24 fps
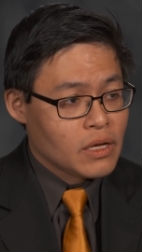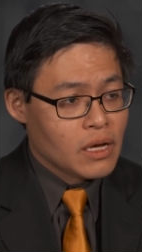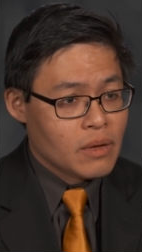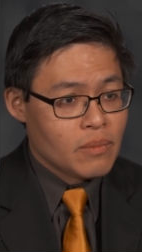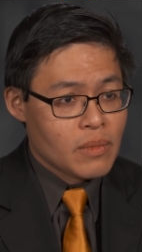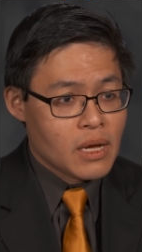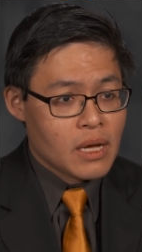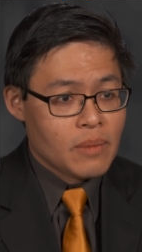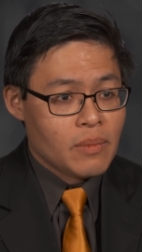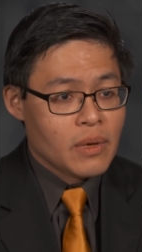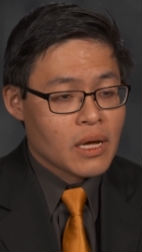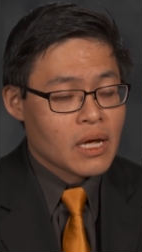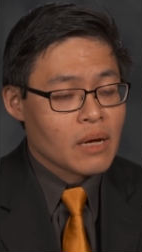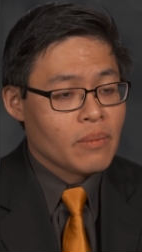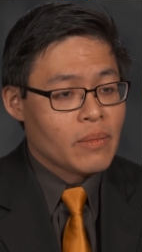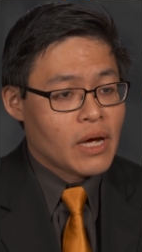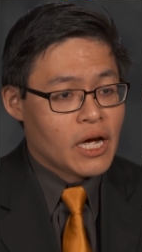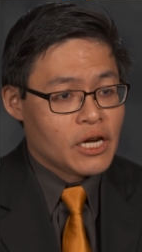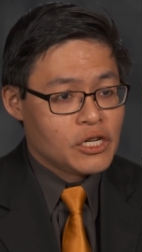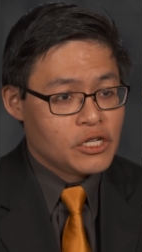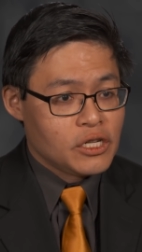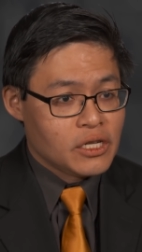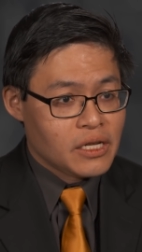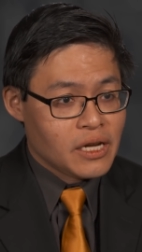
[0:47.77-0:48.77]
they may become
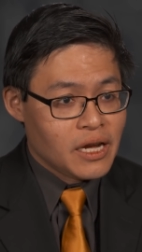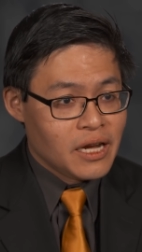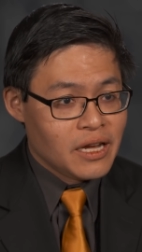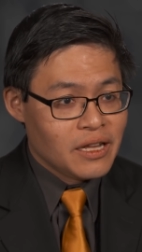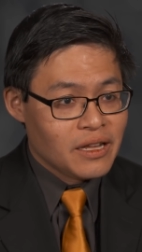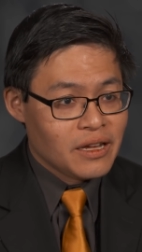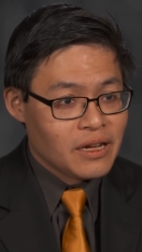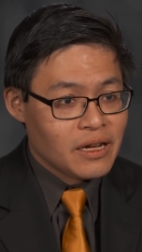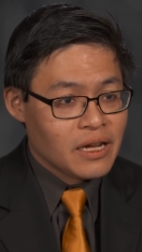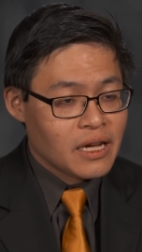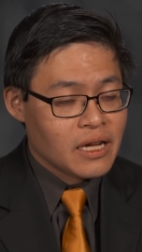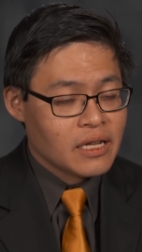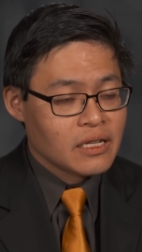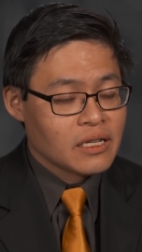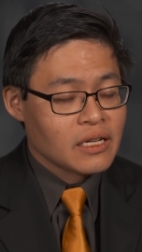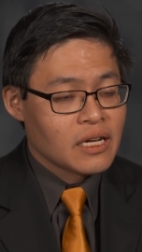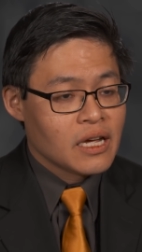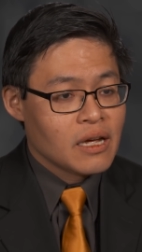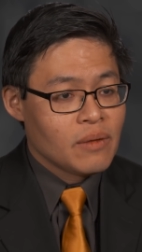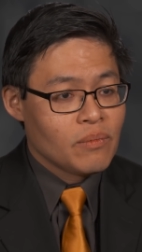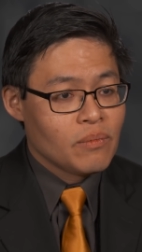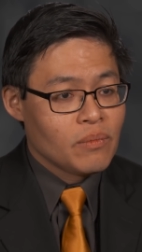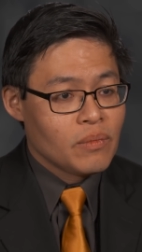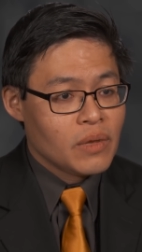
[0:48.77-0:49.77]
agitated and
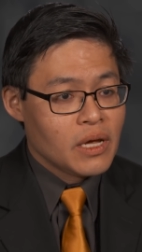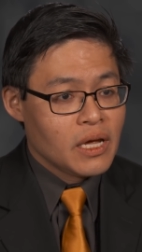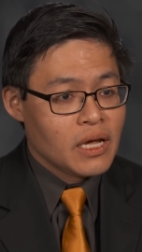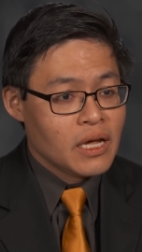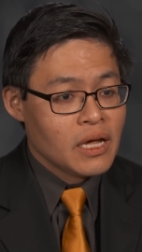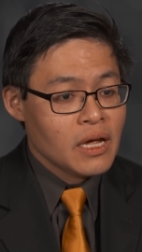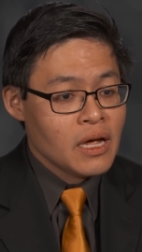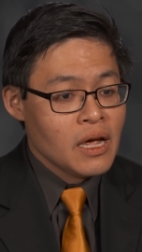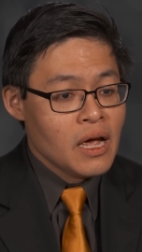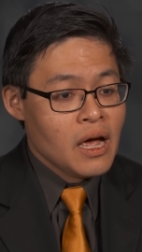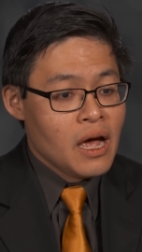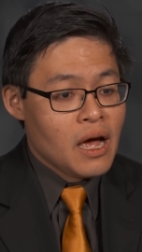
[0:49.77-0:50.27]
can be